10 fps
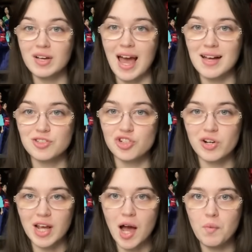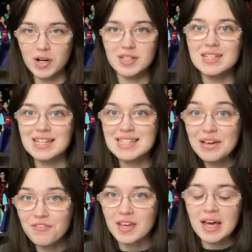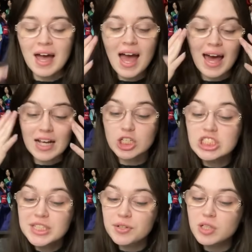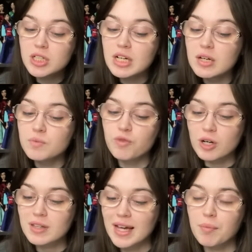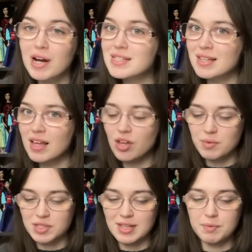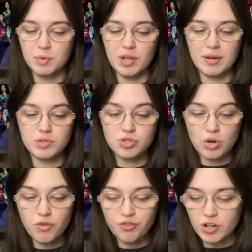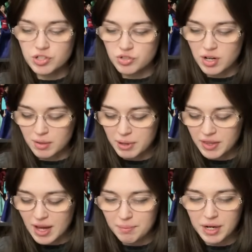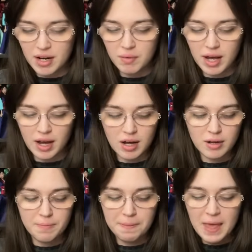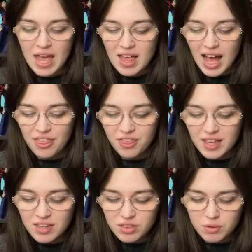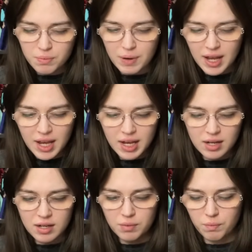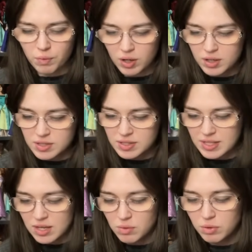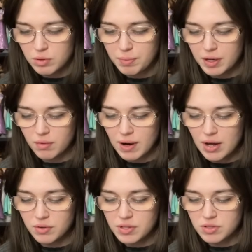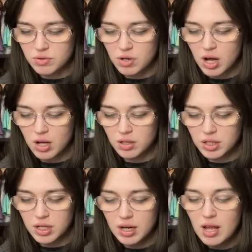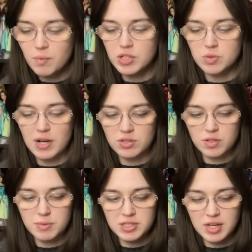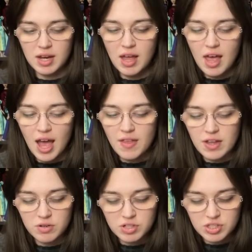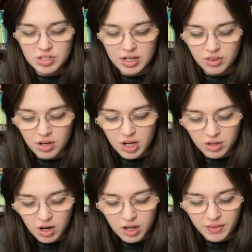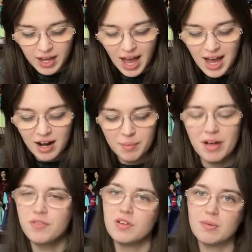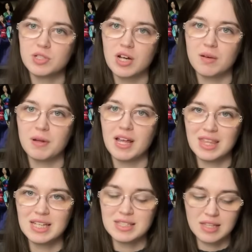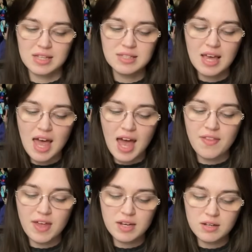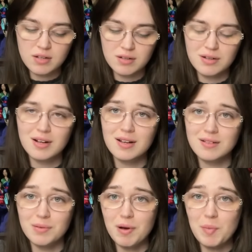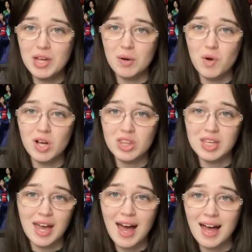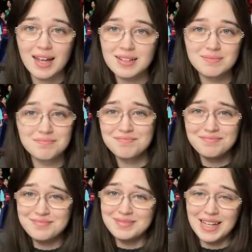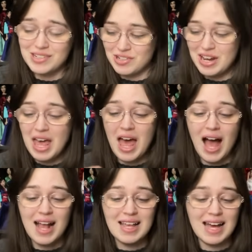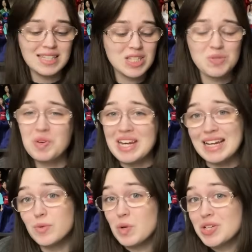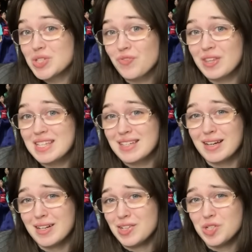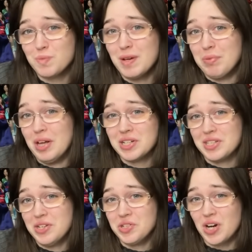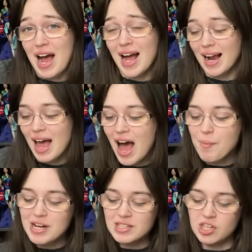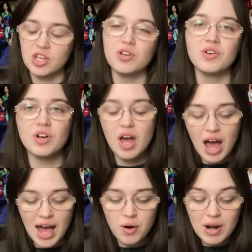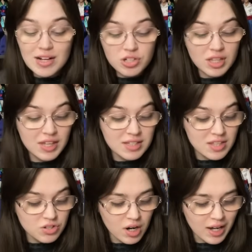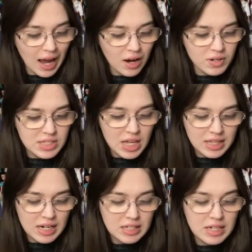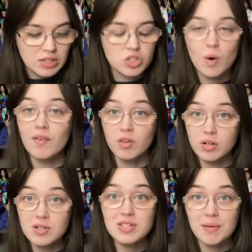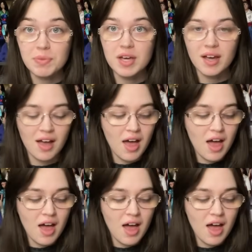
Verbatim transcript: cat journey, I wanted to get Tiffy and I couldn't get her for like a price that I thought was acceptable and I was so frustrated by that. But anyway, um, I think the way it works is that you loop it around this little collar, which is why it's always missing, and then you just stick the collar on the cat. I'm gonna have to double check, but I think it's like this. And then your your Barbie can walk the cat. And I guess we needed wheels for this. It couldn't just be a plush that you drag. I mean, it's cute. I don't actually think it's electronic. I always thought that it did, so I've learned something,